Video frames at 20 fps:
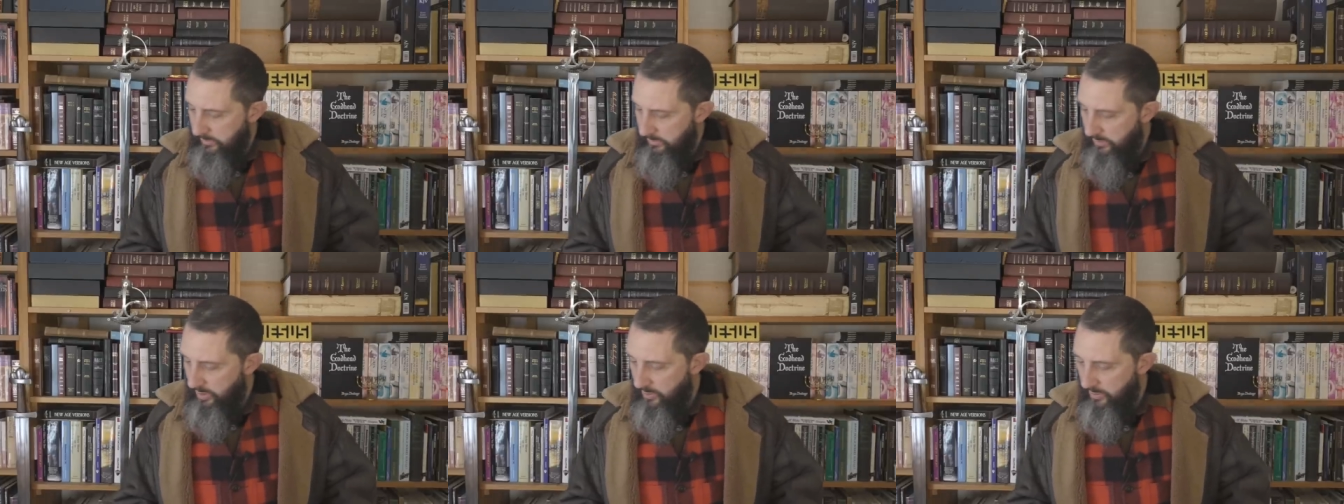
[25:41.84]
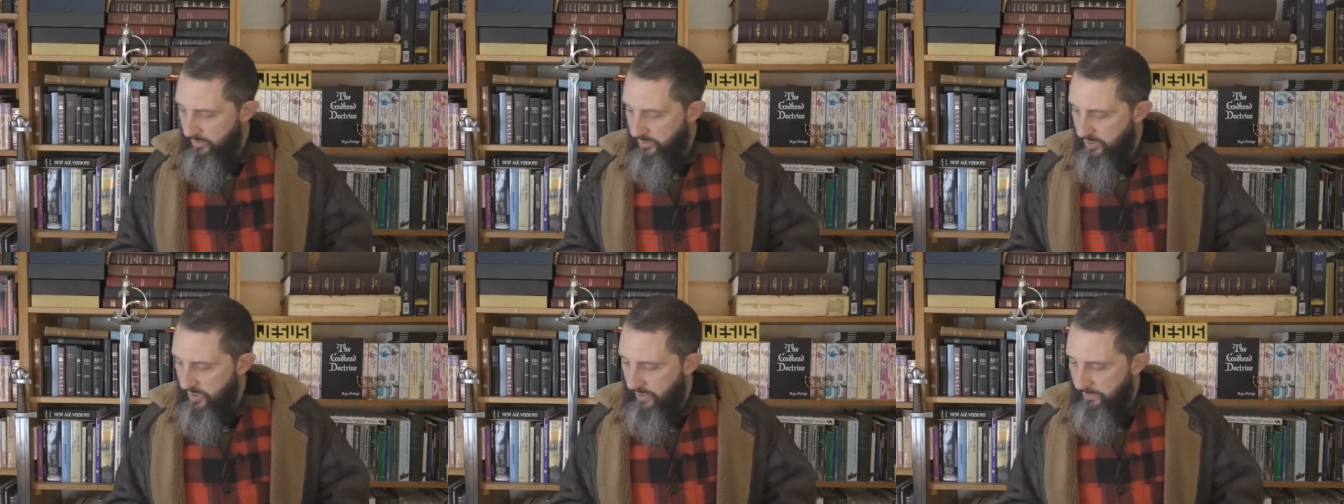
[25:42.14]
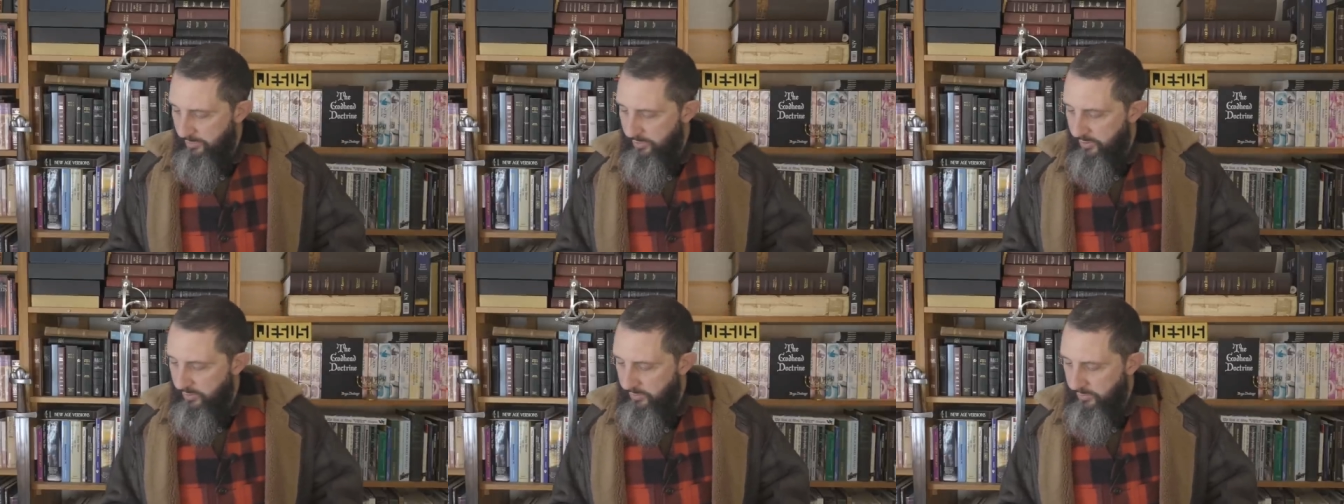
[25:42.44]
Romans
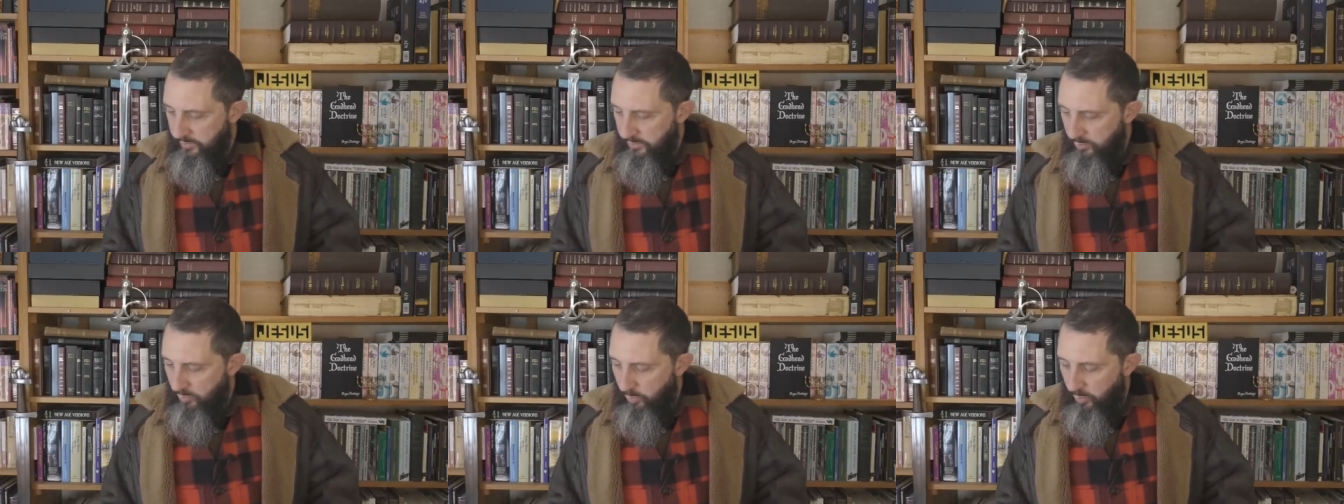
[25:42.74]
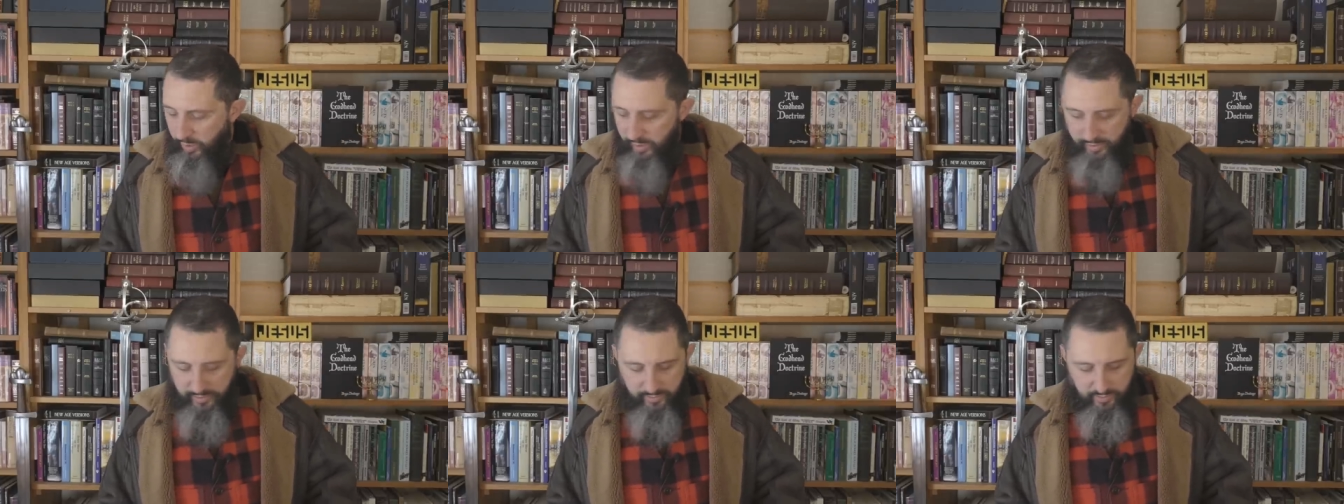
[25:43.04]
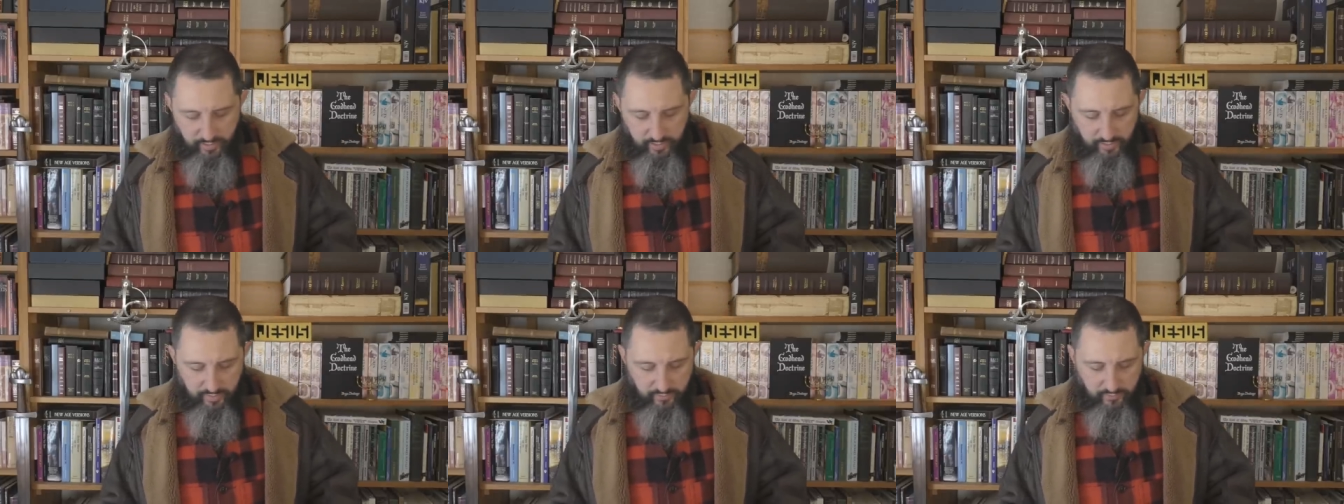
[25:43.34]
chapter
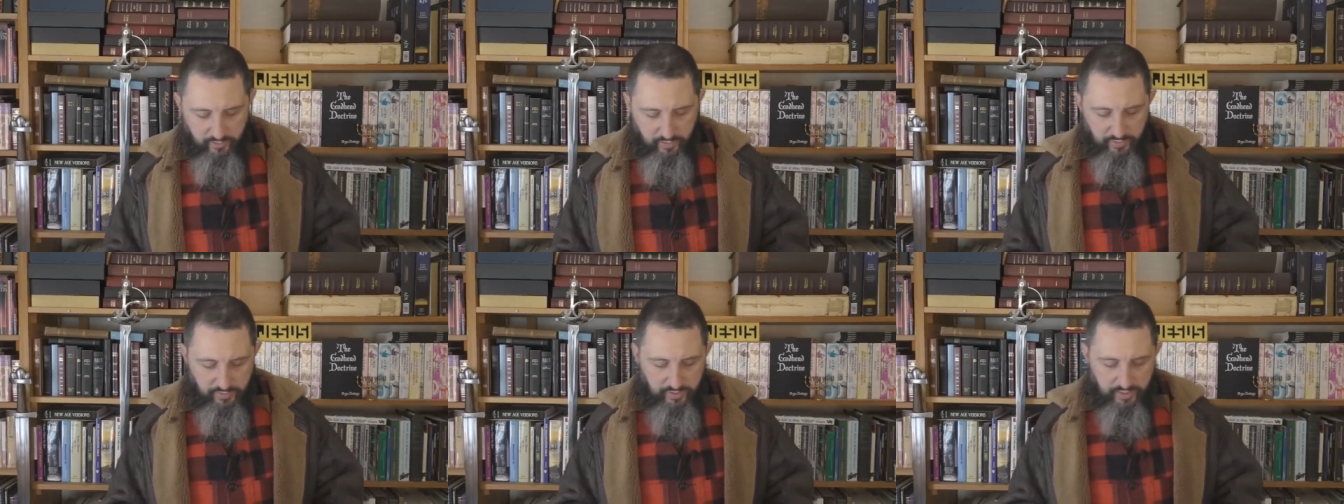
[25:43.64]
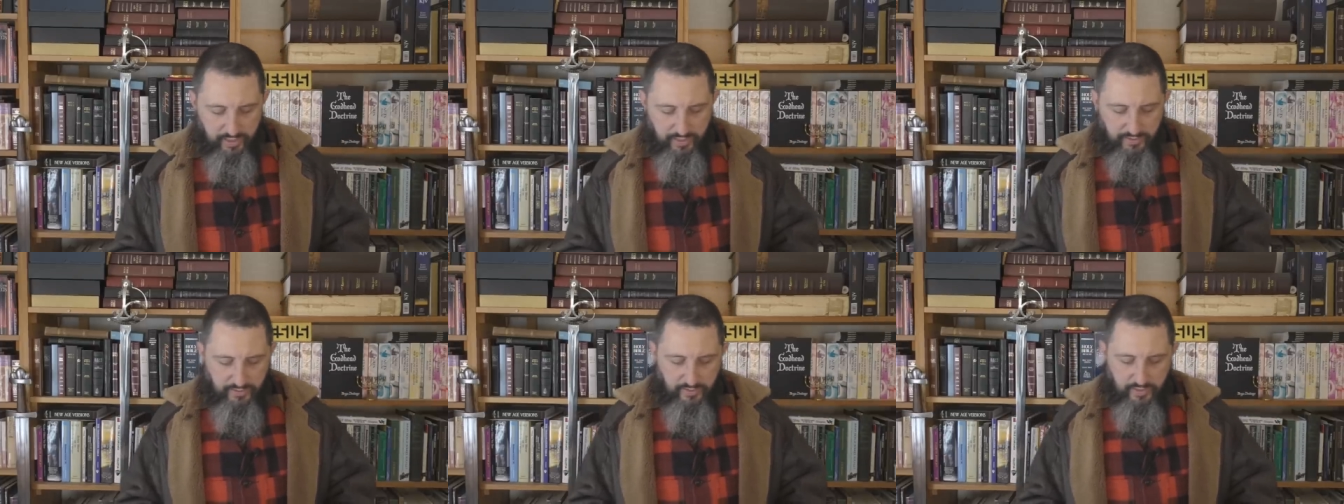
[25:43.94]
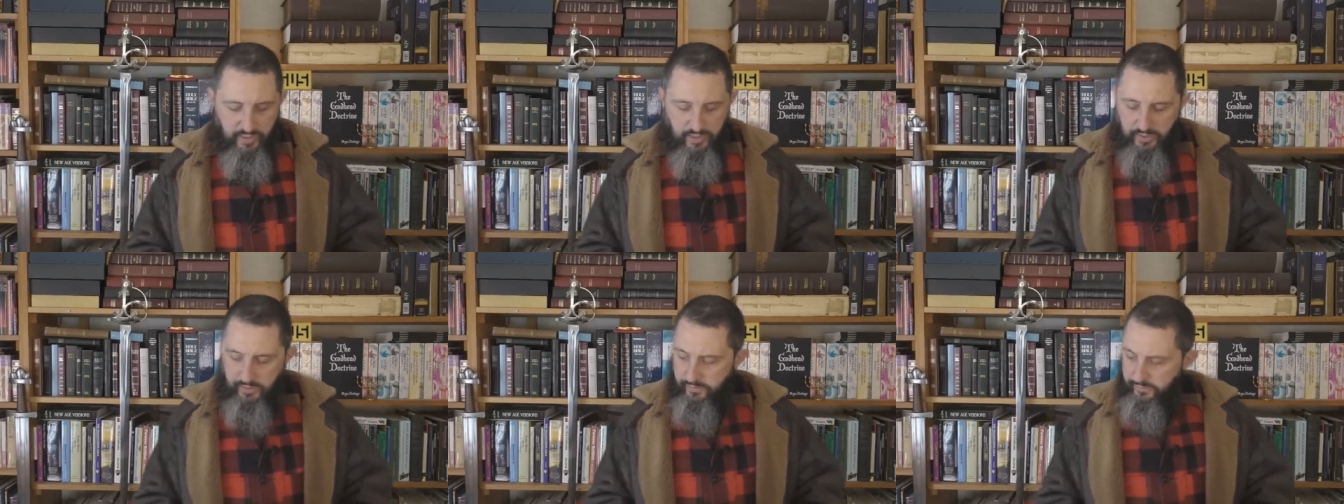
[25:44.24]
1, verse
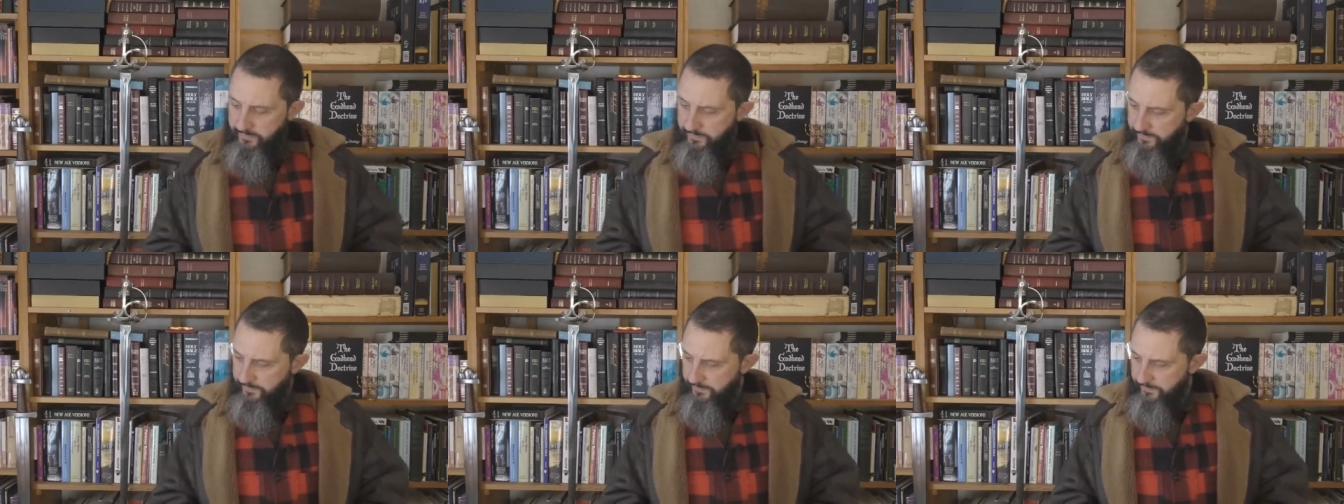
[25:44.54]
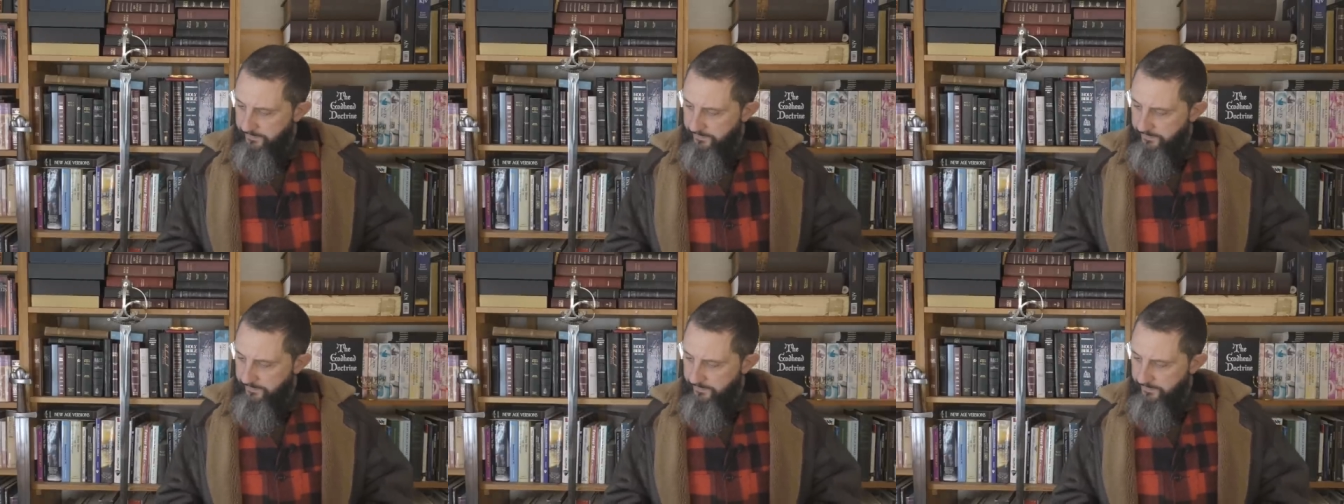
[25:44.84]
18.